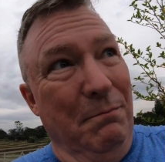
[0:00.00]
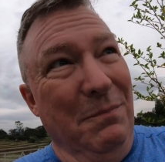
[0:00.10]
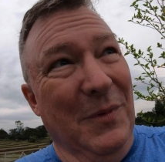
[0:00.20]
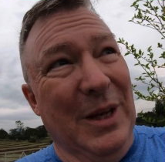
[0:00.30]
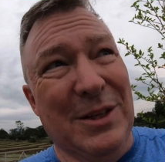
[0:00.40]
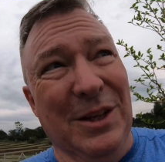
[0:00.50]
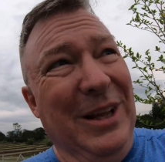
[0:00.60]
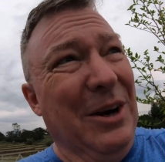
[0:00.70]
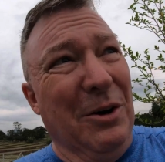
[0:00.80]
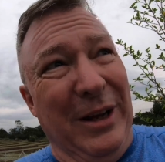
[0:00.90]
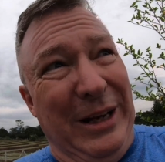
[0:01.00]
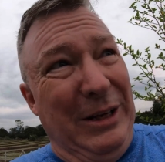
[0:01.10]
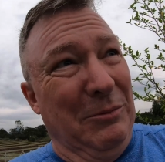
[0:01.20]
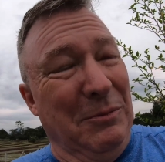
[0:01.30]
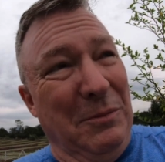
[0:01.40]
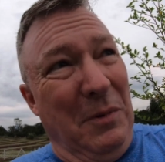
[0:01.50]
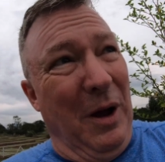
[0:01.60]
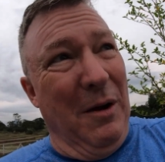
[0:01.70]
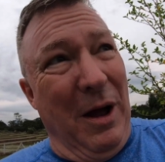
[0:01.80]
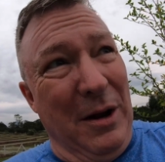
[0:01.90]
is literally
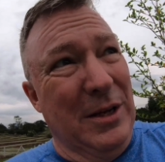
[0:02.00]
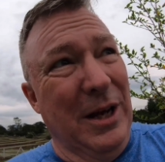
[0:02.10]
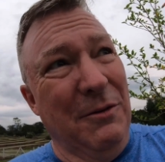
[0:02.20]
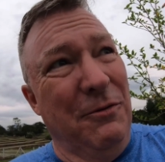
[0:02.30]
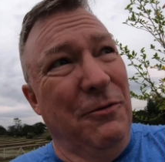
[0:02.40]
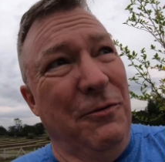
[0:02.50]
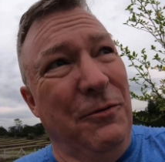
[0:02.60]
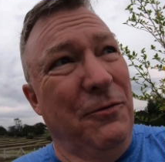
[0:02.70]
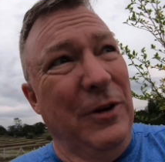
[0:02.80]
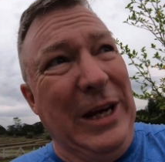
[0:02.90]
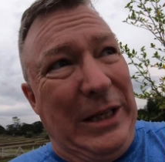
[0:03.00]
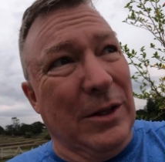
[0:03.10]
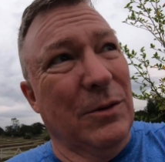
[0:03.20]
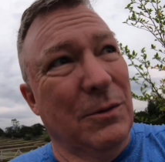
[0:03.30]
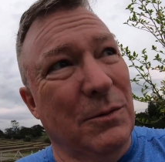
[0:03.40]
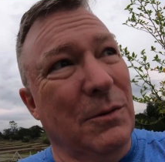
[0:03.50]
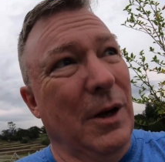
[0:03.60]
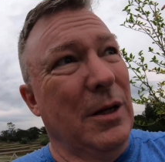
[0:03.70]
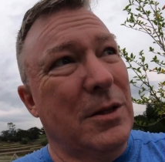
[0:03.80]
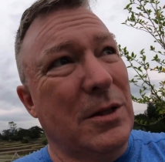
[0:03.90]
10 feet
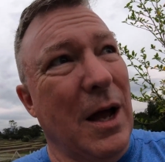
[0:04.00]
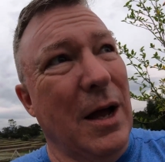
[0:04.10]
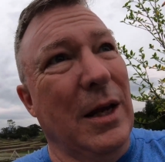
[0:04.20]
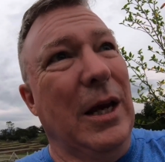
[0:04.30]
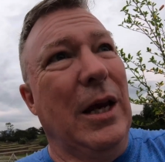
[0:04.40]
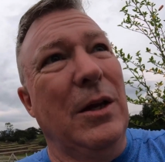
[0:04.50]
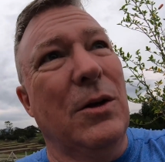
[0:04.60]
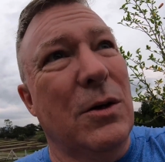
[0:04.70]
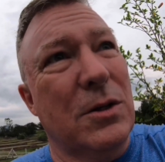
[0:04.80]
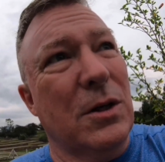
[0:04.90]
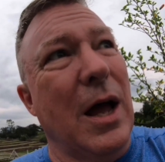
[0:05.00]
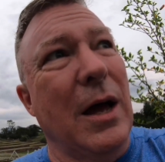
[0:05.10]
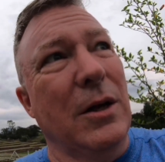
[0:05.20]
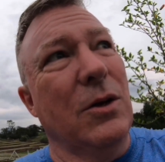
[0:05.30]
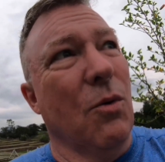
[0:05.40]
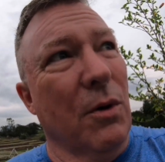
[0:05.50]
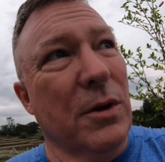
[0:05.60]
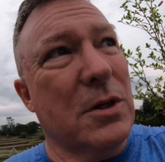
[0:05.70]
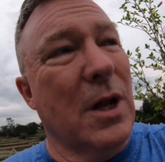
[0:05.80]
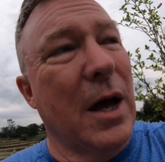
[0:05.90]
inside either sliding door.
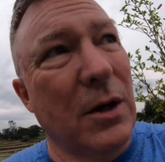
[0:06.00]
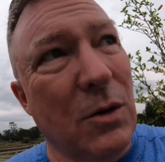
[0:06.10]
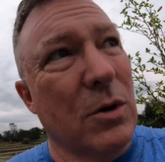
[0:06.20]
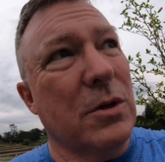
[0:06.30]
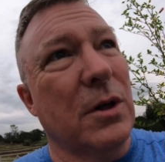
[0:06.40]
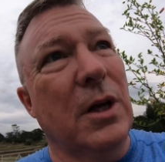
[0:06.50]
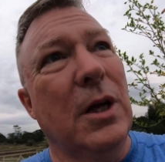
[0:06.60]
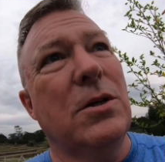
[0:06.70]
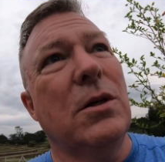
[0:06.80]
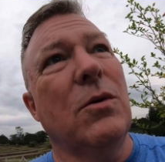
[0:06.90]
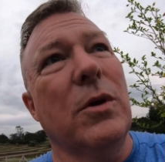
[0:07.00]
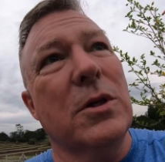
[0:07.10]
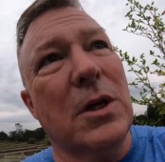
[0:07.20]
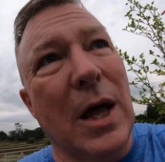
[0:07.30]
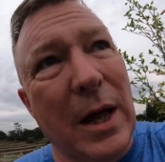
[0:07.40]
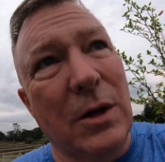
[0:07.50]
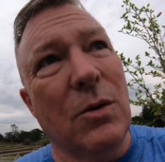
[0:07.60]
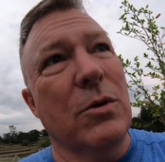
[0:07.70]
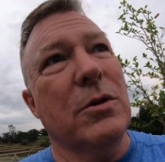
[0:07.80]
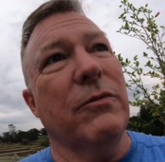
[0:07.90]
The sliding doors of the kitchen or the sliding
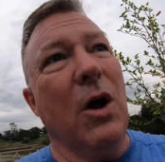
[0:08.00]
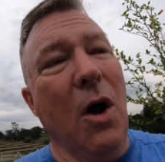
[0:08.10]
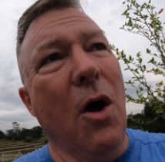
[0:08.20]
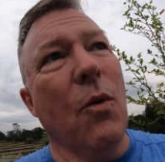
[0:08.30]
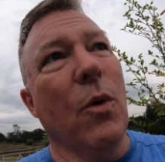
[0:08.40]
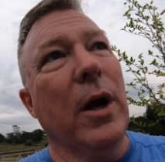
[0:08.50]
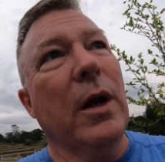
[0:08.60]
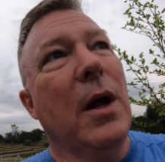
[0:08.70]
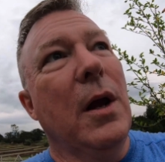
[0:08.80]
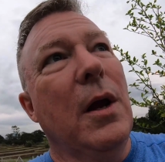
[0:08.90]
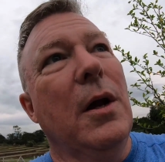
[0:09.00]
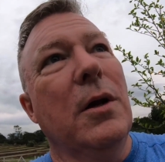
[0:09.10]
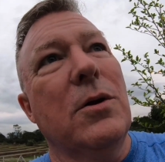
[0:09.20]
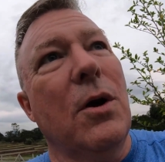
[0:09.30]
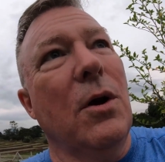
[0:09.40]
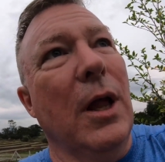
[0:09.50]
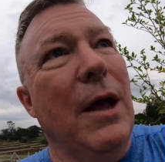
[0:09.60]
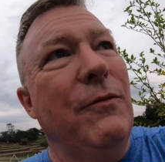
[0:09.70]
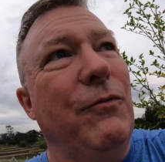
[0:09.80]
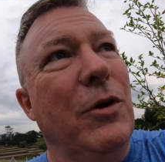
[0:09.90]
doors of the hallway. Turn
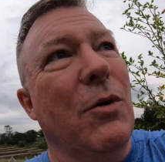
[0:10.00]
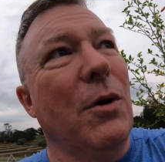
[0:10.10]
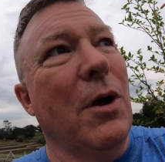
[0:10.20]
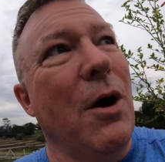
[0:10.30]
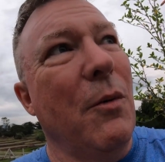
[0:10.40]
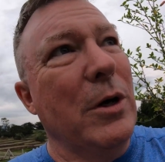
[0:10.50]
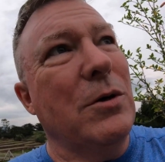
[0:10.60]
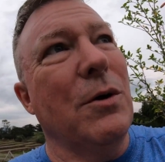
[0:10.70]
left if you go in the hallway, turn